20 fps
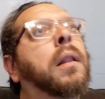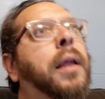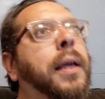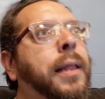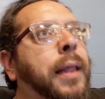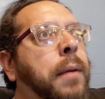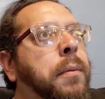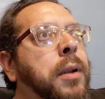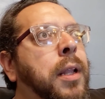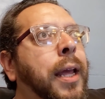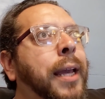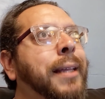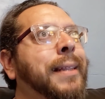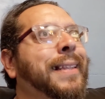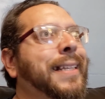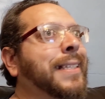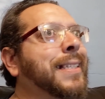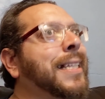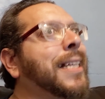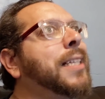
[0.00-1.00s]
like they were
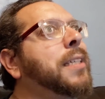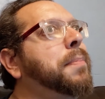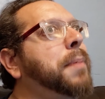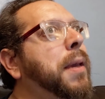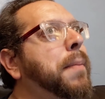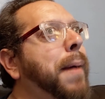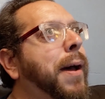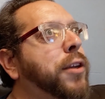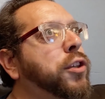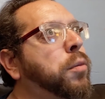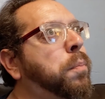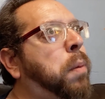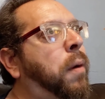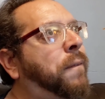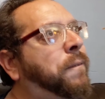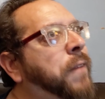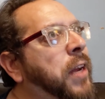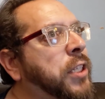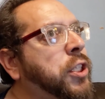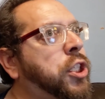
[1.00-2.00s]
like this needs to be about your
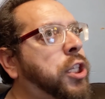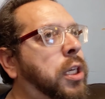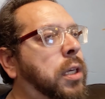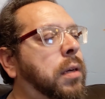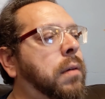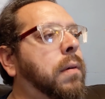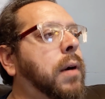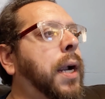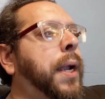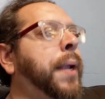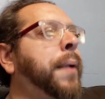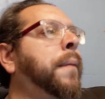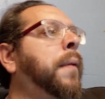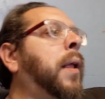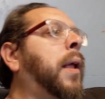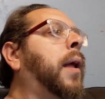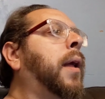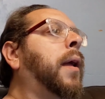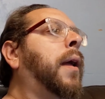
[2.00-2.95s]
profession right